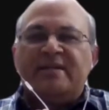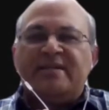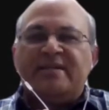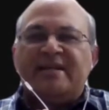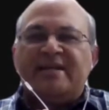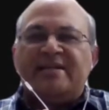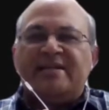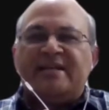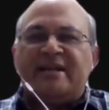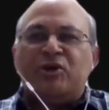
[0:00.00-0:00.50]

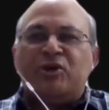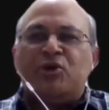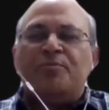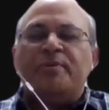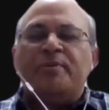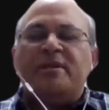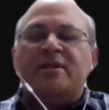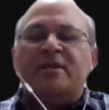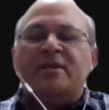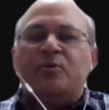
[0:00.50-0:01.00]
They tend to
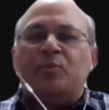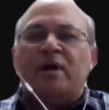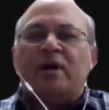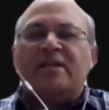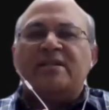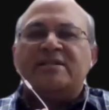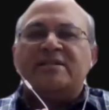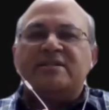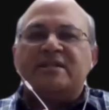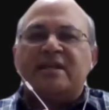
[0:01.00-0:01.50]
be the
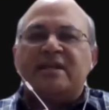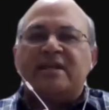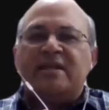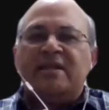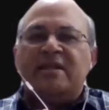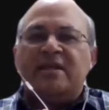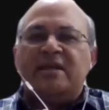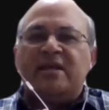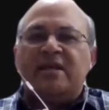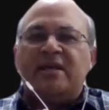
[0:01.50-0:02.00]
ones
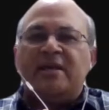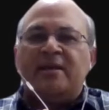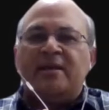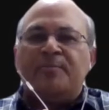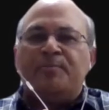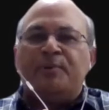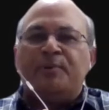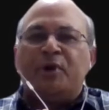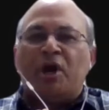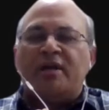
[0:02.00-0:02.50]
in
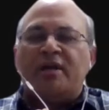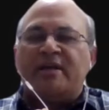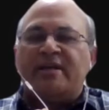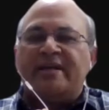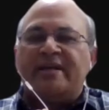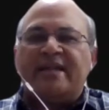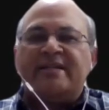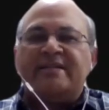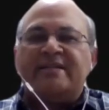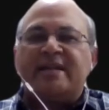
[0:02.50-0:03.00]
the broader
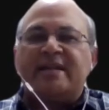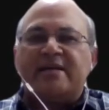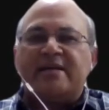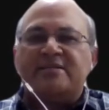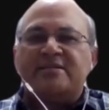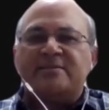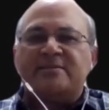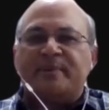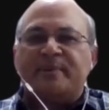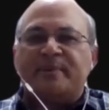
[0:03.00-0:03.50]
healthcare
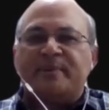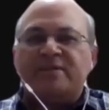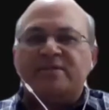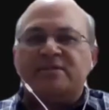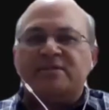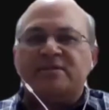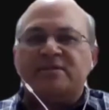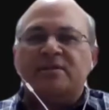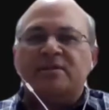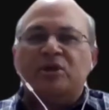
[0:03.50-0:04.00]

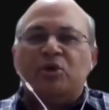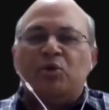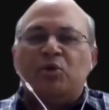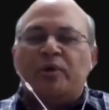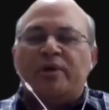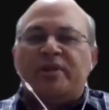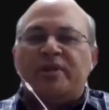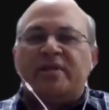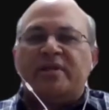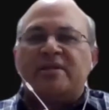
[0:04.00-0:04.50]
space,
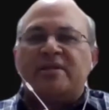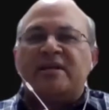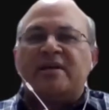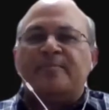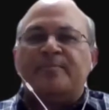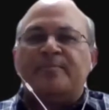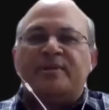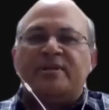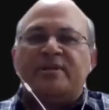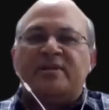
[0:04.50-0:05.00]
whether
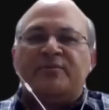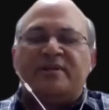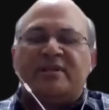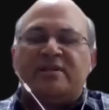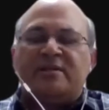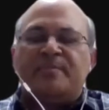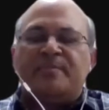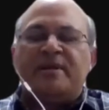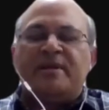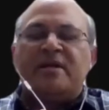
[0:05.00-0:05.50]

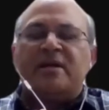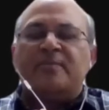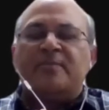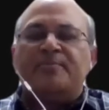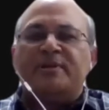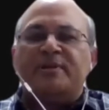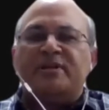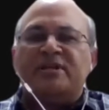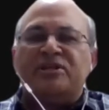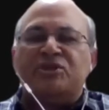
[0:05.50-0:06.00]
it be
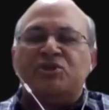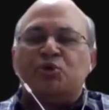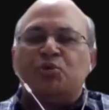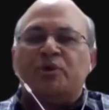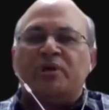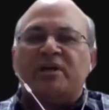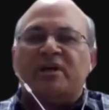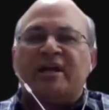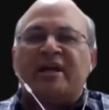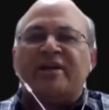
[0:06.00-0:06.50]
companies
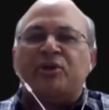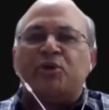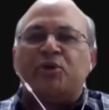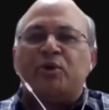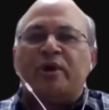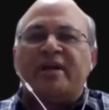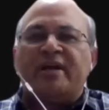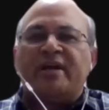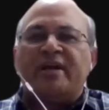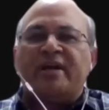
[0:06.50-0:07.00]
who are trying
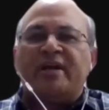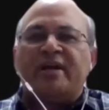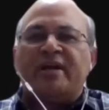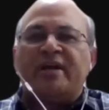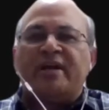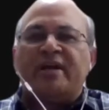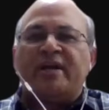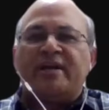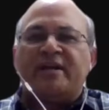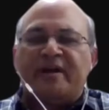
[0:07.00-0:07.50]
to
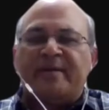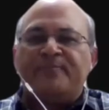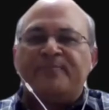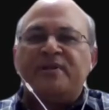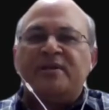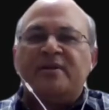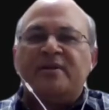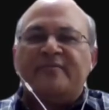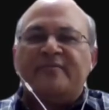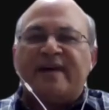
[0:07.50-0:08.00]
identify
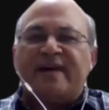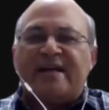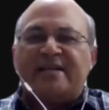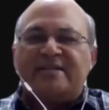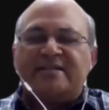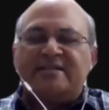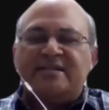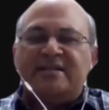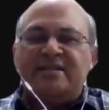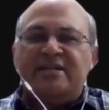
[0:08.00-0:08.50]

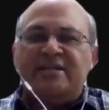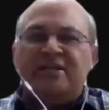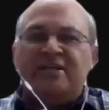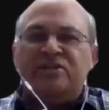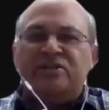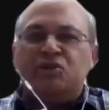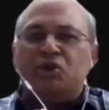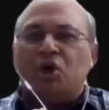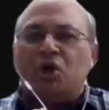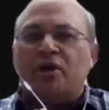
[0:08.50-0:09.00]

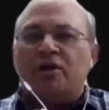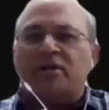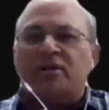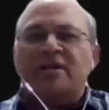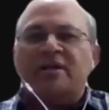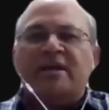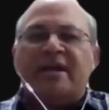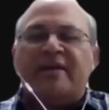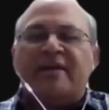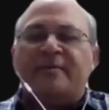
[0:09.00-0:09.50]
vaccines or
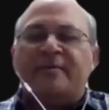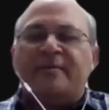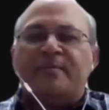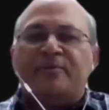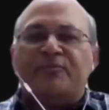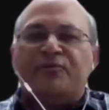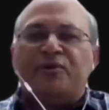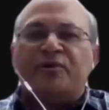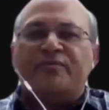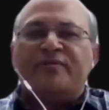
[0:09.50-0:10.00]
even
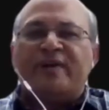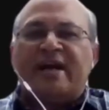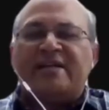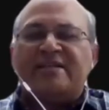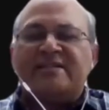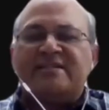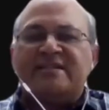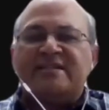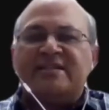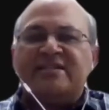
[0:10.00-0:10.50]
before
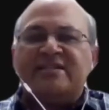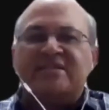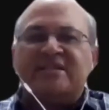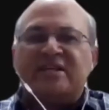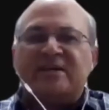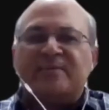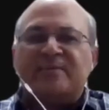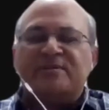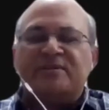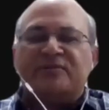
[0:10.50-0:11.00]
vaccines in
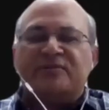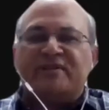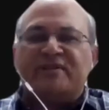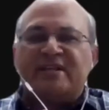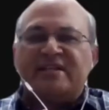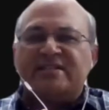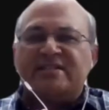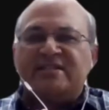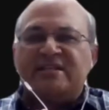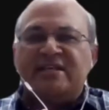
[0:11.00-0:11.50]
terms of
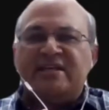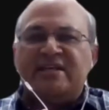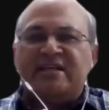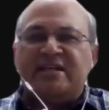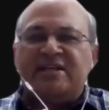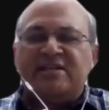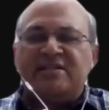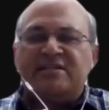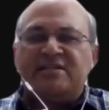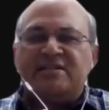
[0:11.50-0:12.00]
testing
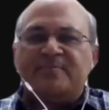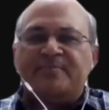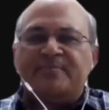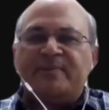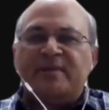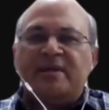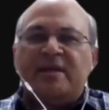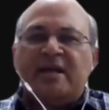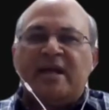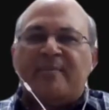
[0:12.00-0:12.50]
kits.
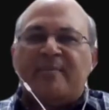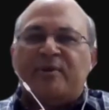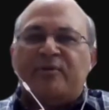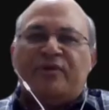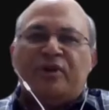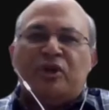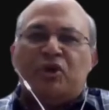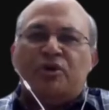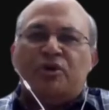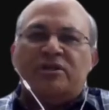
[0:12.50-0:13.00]
I mean,
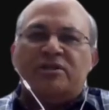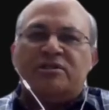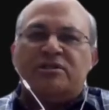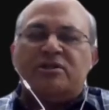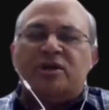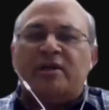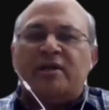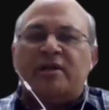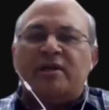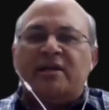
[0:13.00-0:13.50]
we know
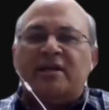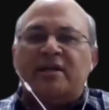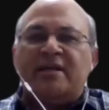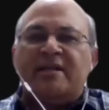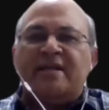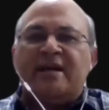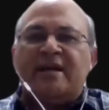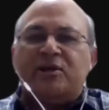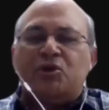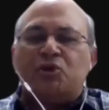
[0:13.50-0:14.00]
historically
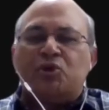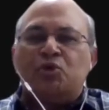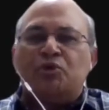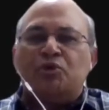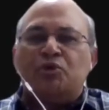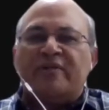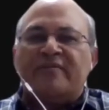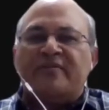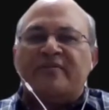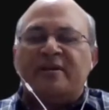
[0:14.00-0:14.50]
that
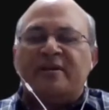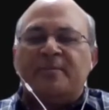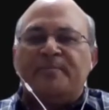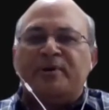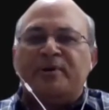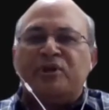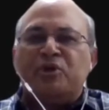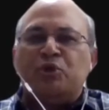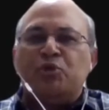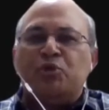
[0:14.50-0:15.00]
to develop
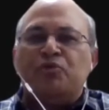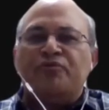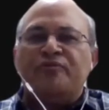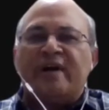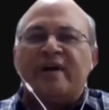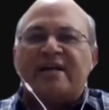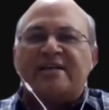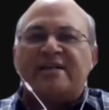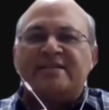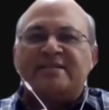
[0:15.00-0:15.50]
a new
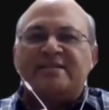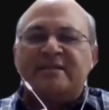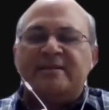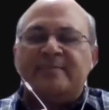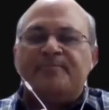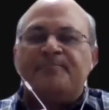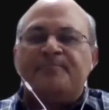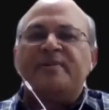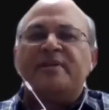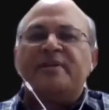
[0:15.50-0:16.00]

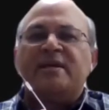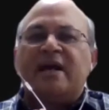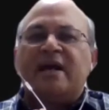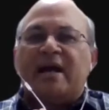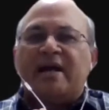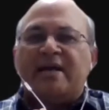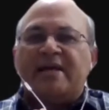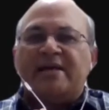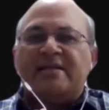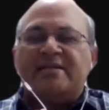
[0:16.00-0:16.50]
vaccine
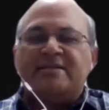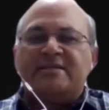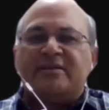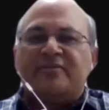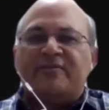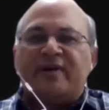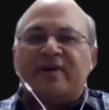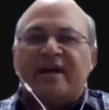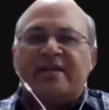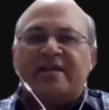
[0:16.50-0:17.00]
against
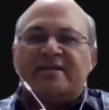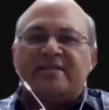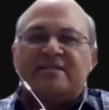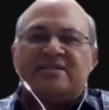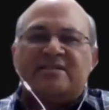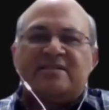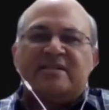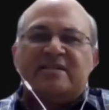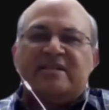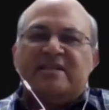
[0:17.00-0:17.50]
a
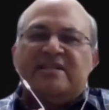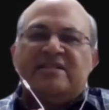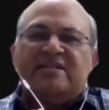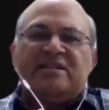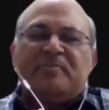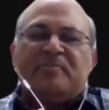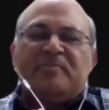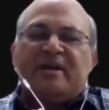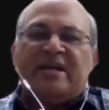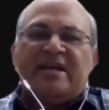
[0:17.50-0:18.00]
virus
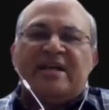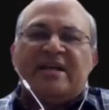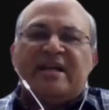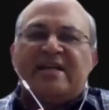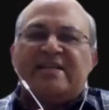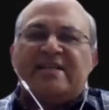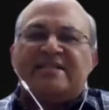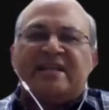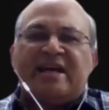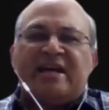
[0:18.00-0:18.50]
typically
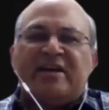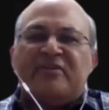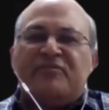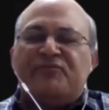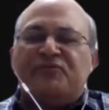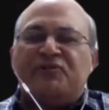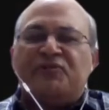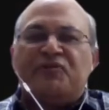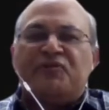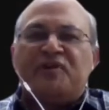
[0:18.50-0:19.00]
takes
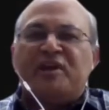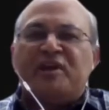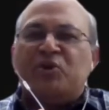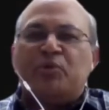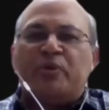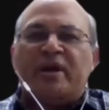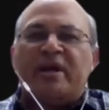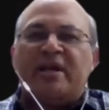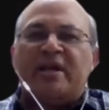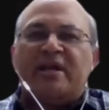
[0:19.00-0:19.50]
10, 15,
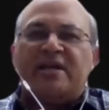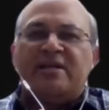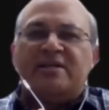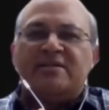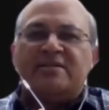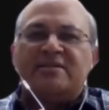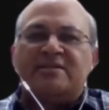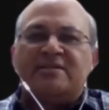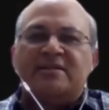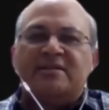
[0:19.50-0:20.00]
20
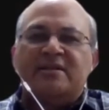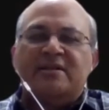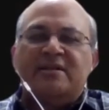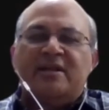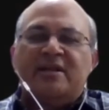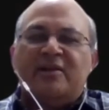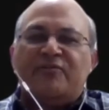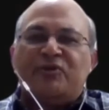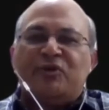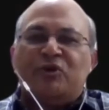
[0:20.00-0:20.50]
years.
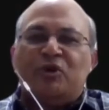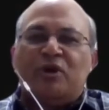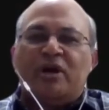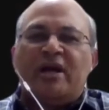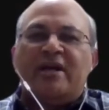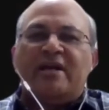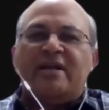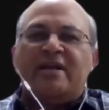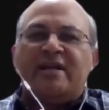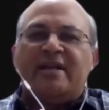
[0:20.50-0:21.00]
If you look
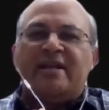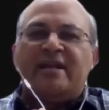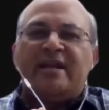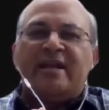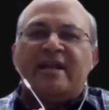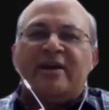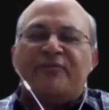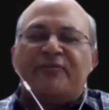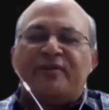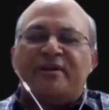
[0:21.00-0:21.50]
at in
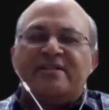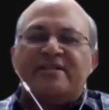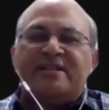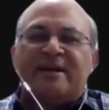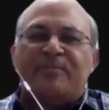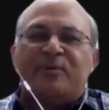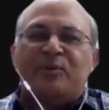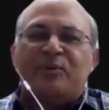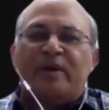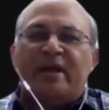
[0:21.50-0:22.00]
India, for
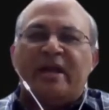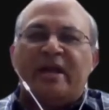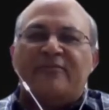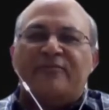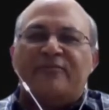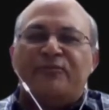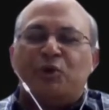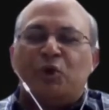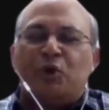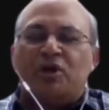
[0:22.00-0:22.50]
example, we
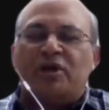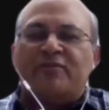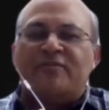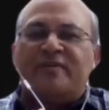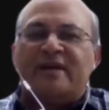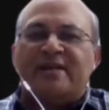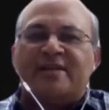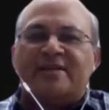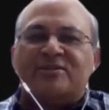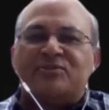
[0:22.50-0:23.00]
have
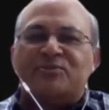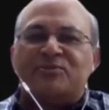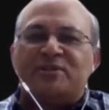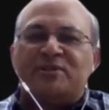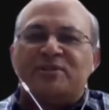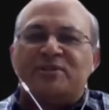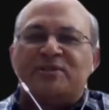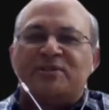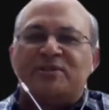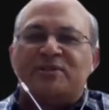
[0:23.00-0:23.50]
rotavirus, which
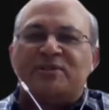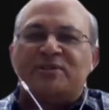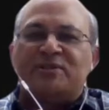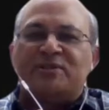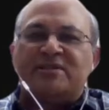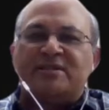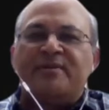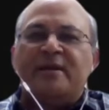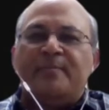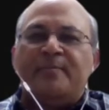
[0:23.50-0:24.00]
is
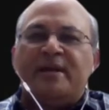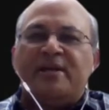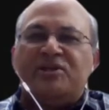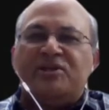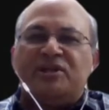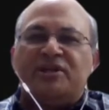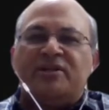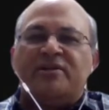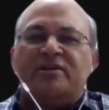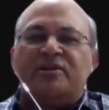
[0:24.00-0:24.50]

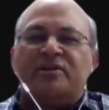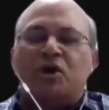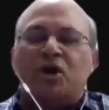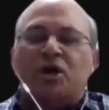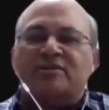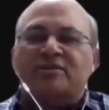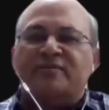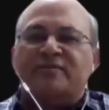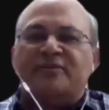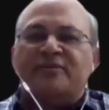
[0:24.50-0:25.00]
major
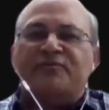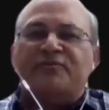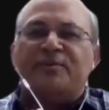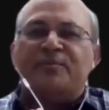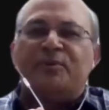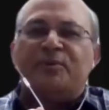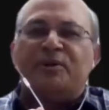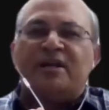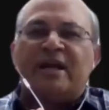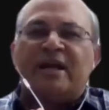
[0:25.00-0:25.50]
cause of
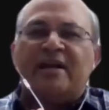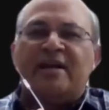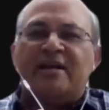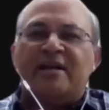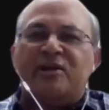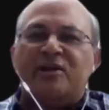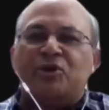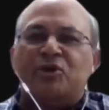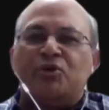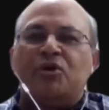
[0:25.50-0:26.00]
infant
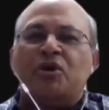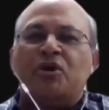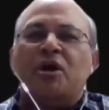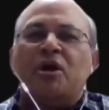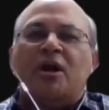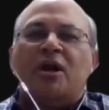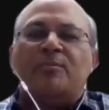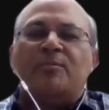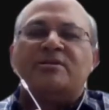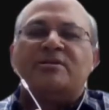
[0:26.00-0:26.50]
mortality. It took
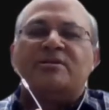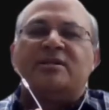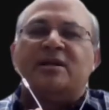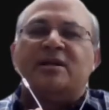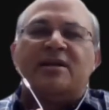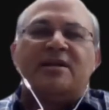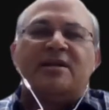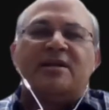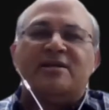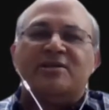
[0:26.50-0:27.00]
almost
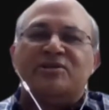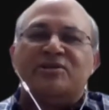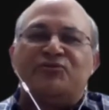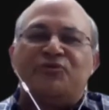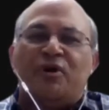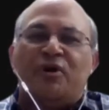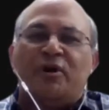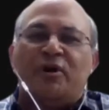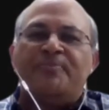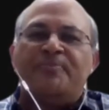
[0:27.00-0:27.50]
30 years
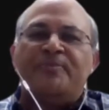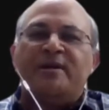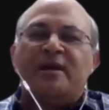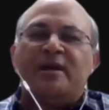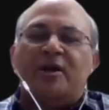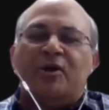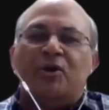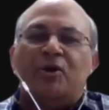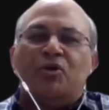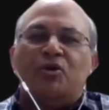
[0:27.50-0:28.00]
for
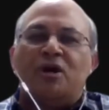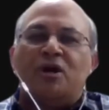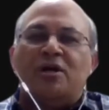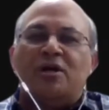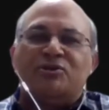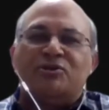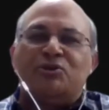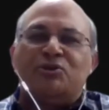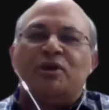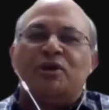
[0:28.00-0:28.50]
a
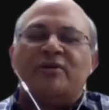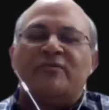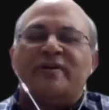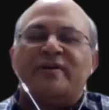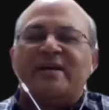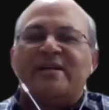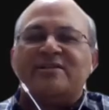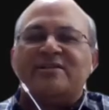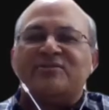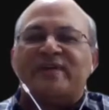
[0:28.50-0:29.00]
low-cost
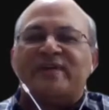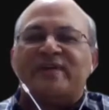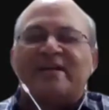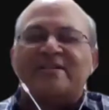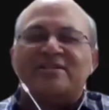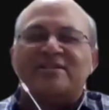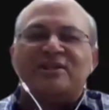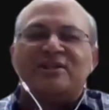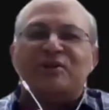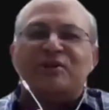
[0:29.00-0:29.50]
rotavirus
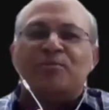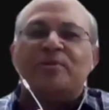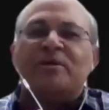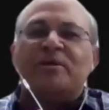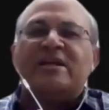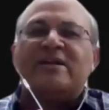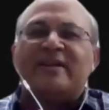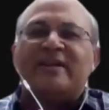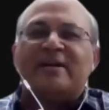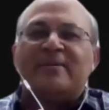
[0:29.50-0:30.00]
vaccine to be
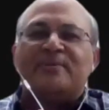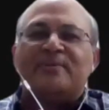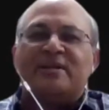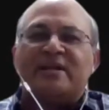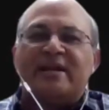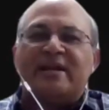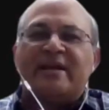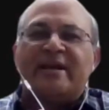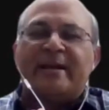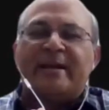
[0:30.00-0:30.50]
developed
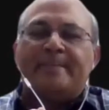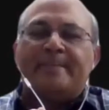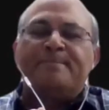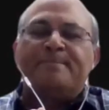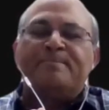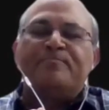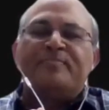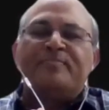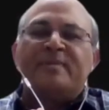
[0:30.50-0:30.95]
in India.